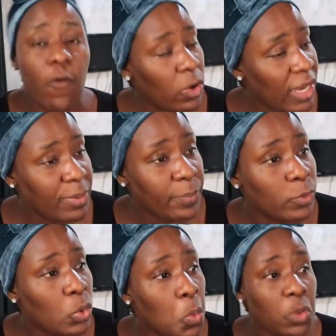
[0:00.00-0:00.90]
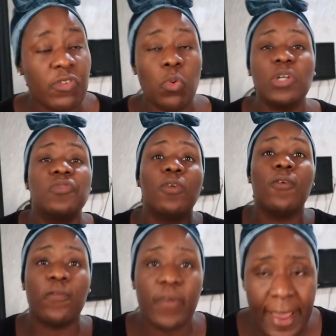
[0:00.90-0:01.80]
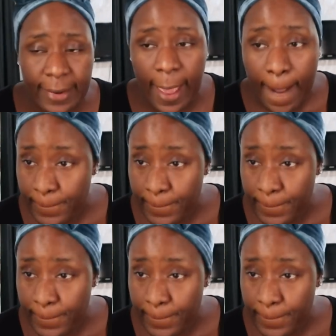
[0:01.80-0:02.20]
for other people. If it works for you, fine.